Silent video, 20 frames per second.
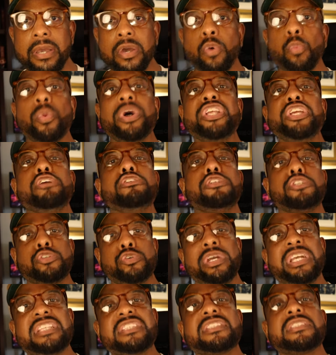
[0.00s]
when you
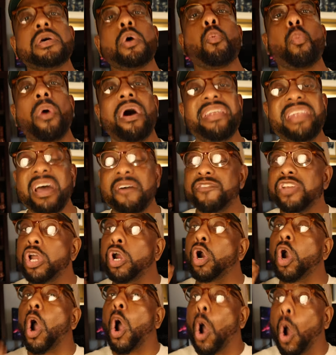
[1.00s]
treat someone of
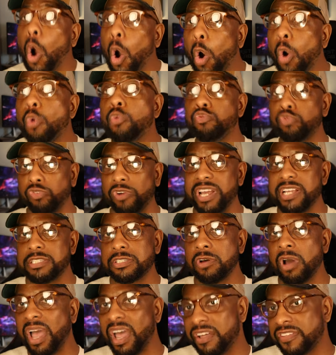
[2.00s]
your own race
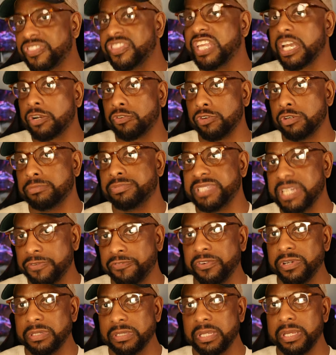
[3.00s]
or ethnic group
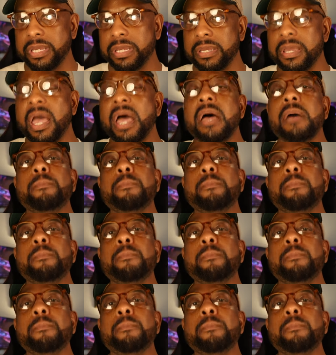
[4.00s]
differently